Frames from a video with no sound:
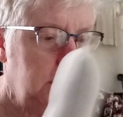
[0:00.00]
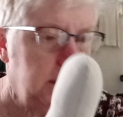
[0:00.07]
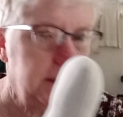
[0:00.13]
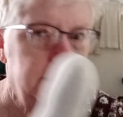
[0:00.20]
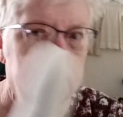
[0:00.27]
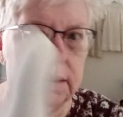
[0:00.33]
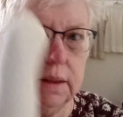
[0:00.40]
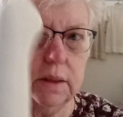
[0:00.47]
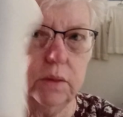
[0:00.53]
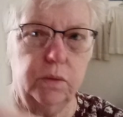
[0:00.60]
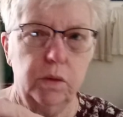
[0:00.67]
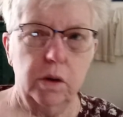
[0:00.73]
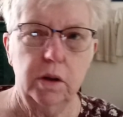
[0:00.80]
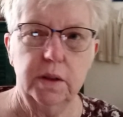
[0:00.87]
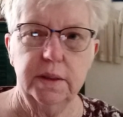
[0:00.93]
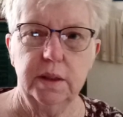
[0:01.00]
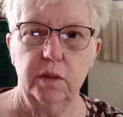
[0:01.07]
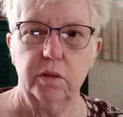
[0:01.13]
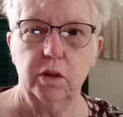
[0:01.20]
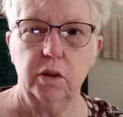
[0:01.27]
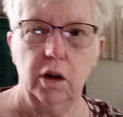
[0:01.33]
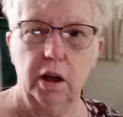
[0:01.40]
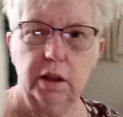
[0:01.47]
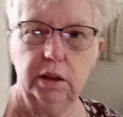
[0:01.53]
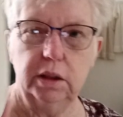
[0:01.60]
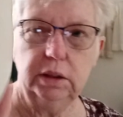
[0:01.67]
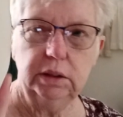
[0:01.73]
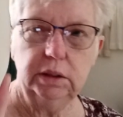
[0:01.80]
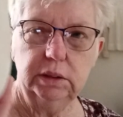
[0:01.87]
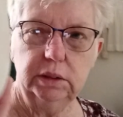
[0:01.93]
This is as far as I've
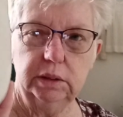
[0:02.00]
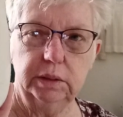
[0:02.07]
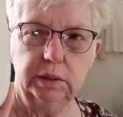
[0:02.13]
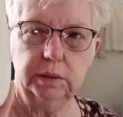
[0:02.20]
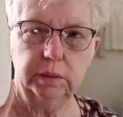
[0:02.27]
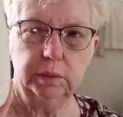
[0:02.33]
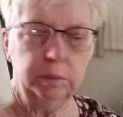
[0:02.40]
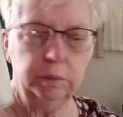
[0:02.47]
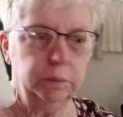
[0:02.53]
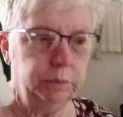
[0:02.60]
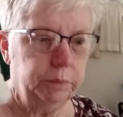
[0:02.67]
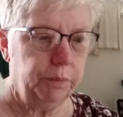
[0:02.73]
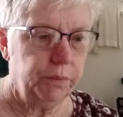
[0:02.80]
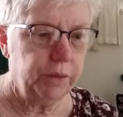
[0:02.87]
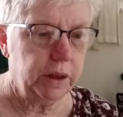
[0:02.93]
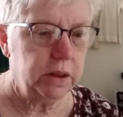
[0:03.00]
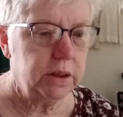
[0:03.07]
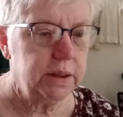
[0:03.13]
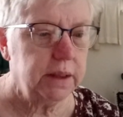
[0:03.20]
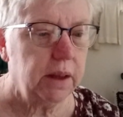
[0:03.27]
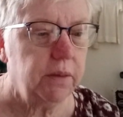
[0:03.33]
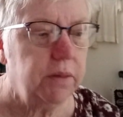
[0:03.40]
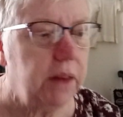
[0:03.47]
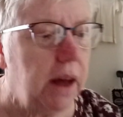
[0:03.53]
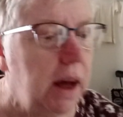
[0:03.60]
gotten. I just have